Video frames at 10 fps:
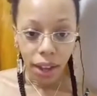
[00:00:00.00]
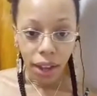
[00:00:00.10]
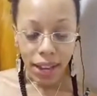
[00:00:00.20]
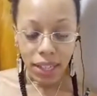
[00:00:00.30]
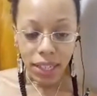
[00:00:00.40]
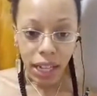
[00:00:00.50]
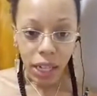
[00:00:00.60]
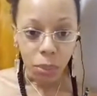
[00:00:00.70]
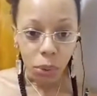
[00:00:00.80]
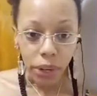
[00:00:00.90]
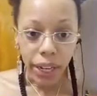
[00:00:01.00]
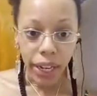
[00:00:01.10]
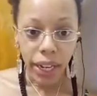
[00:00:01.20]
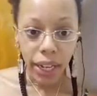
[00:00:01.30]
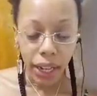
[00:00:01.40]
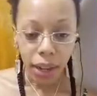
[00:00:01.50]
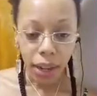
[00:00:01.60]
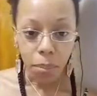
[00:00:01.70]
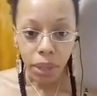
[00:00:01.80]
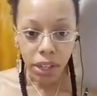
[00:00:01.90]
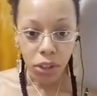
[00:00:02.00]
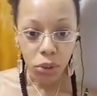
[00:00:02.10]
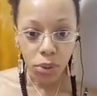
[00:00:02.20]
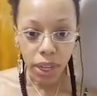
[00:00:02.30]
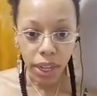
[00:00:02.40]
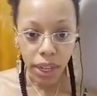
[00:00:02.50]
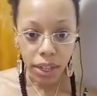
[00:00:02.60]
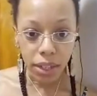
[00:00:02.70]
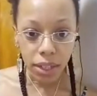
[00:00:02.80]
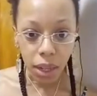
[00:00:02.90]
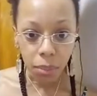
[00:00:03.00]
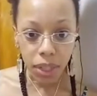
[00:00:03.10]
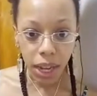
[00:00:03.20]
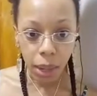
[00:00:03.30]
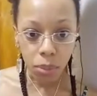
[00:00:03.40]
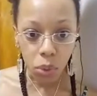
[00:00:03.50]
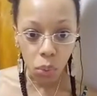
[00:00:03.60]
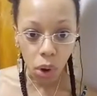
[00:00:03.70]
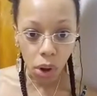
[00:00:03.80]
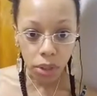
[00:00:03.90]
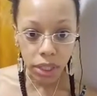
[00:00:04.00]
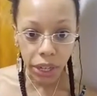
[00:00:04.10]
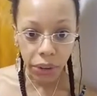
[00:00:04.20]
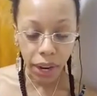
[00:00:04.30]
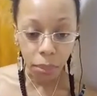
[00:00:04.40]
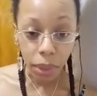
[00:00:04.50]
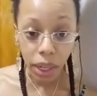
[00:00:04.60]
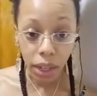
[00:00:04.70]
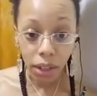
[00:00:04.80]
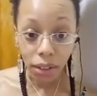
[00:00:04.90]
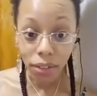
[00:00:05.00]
Hey, Scotty boy. Be you, kid. Sometimes walls stare at me.